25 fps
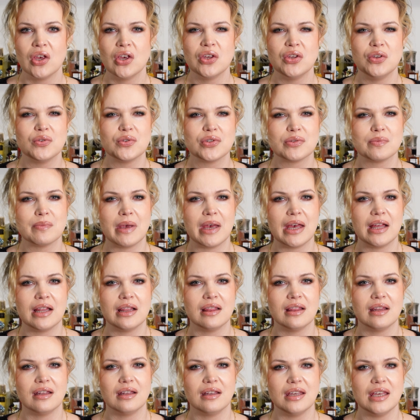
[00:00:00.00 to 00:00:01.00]
You
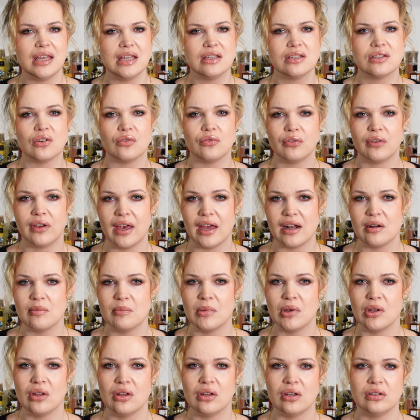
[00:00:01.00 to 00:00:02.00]
smell hints of caramel,